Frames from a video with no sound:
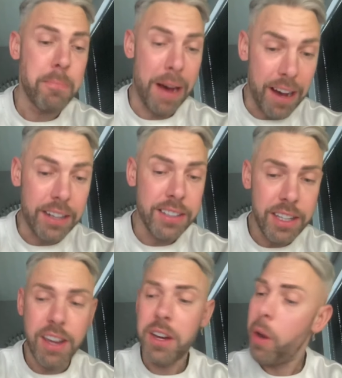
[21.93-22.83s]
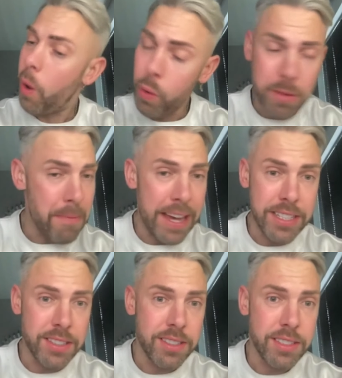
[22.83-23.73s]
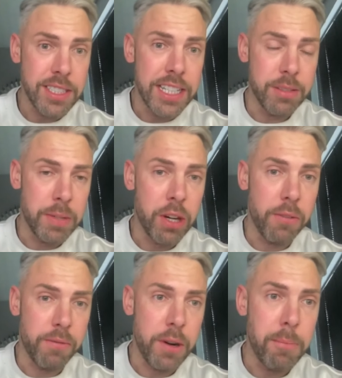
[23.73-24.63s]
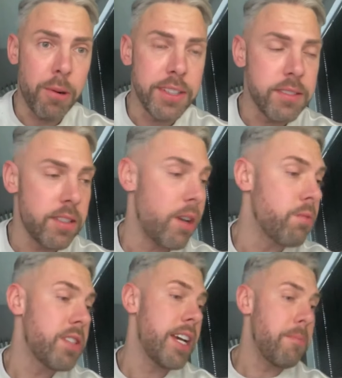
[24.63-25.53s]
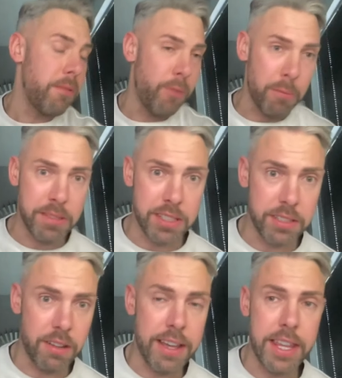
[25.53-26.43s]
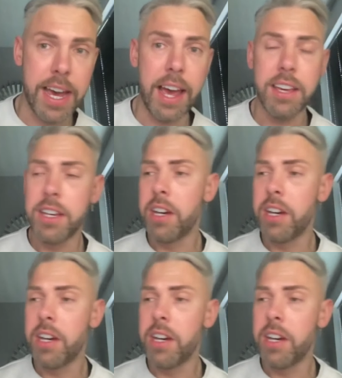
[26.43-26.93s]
But all that matters is that we got 3 points. And I will take performances like that.